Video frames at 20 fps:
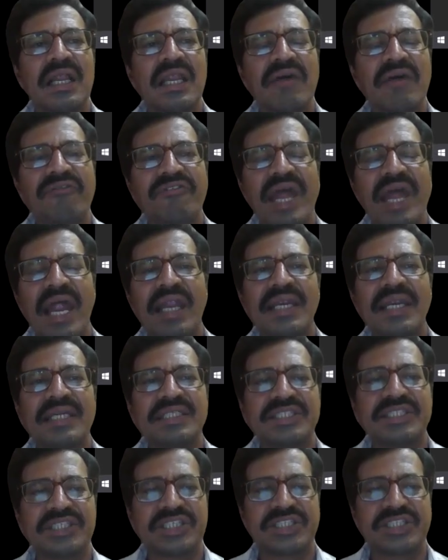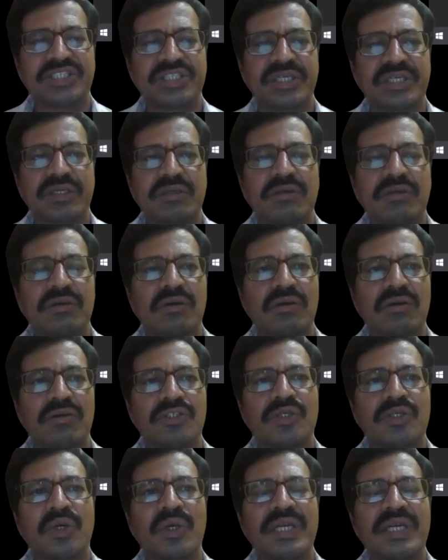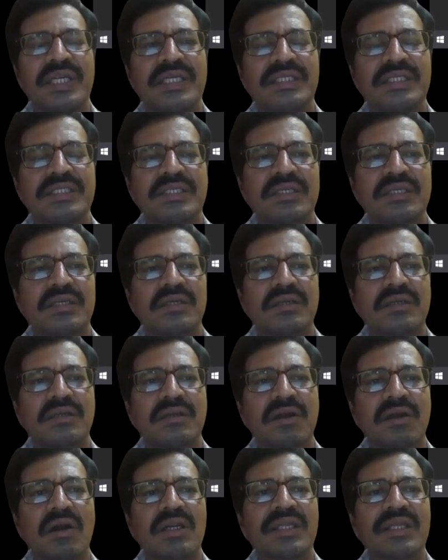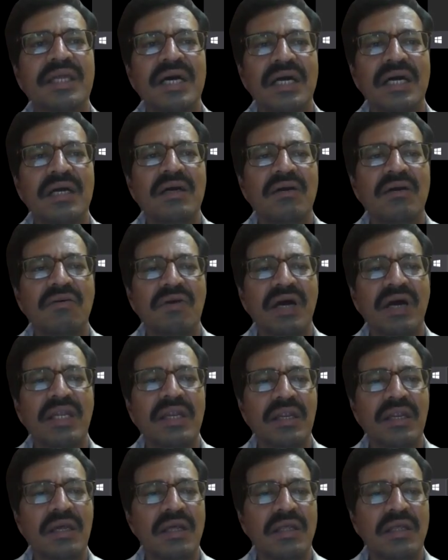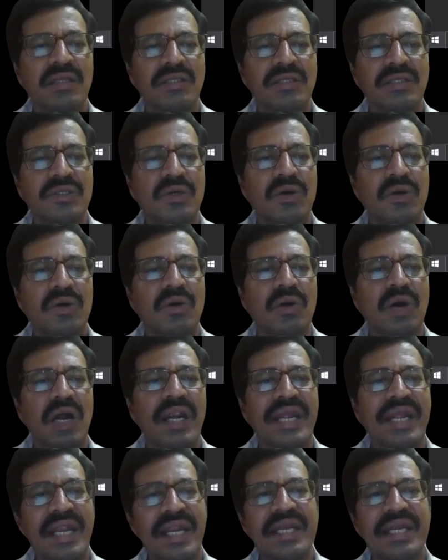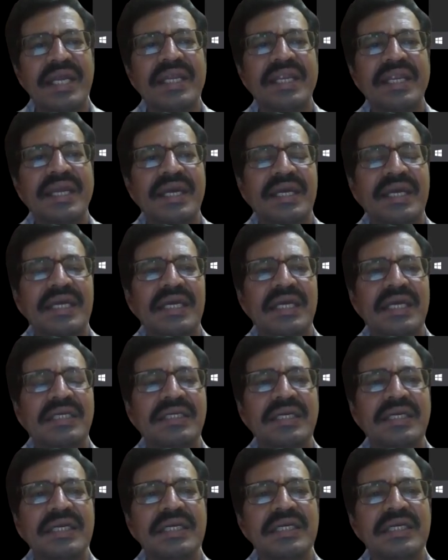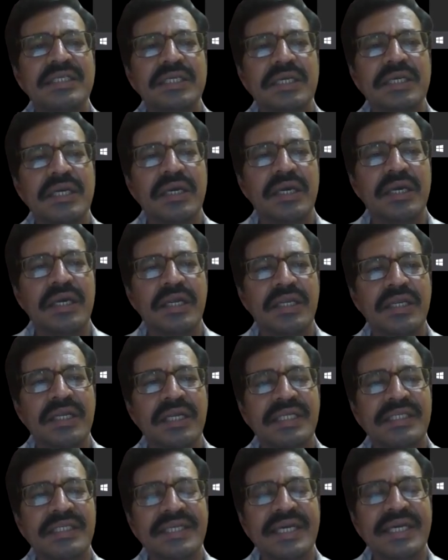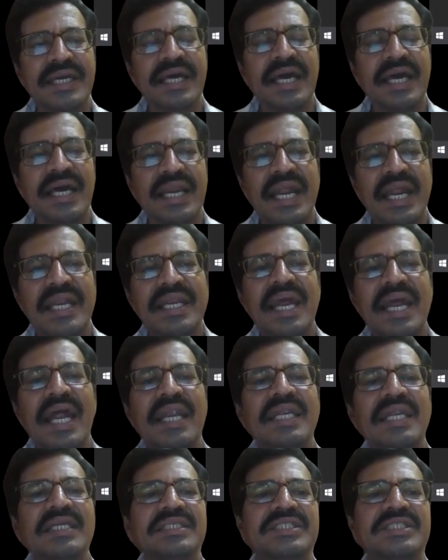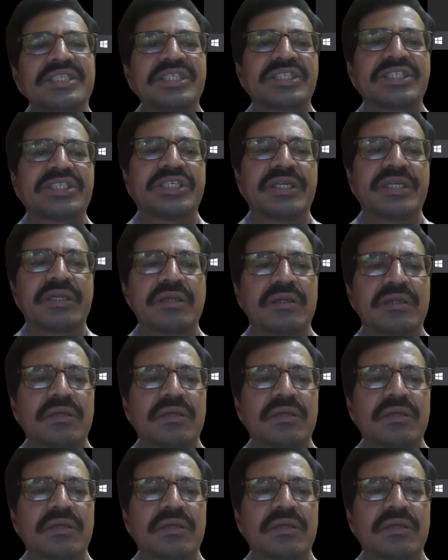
left-handed structure, so it is not the one. So and aDNA is a right-handed structure.